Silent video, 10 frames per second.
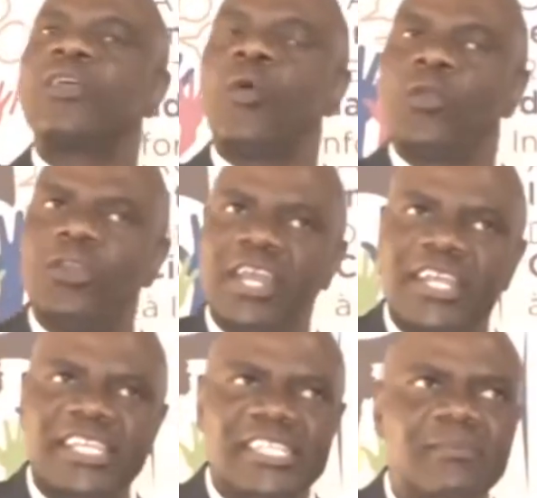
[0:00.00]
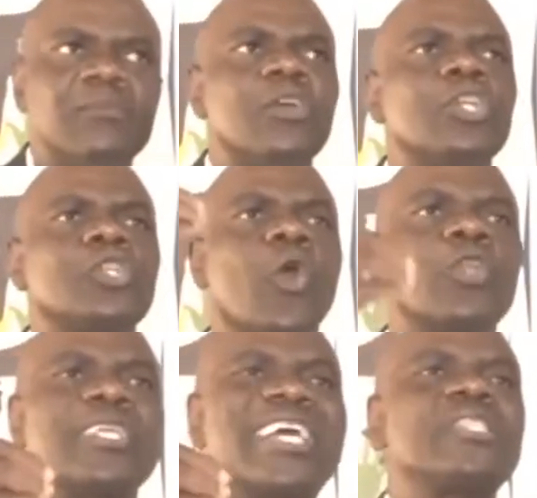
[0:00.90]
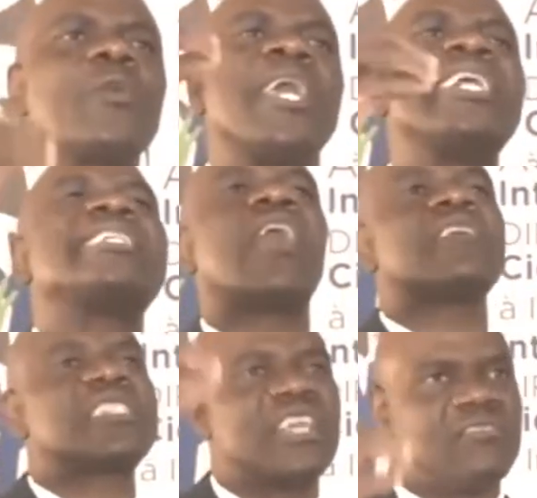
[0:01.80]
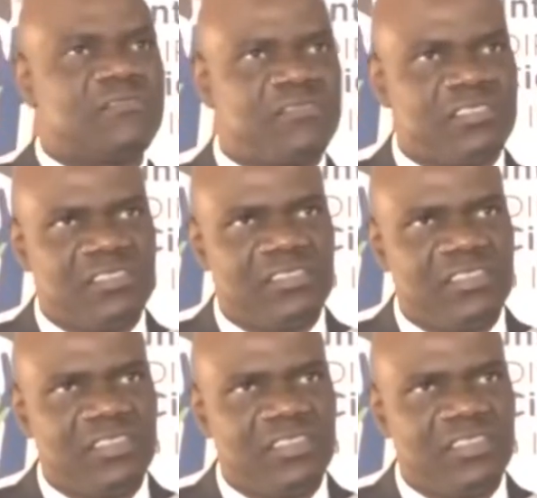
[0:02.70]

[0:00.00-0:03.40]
colonialism taught us to hate ourselves.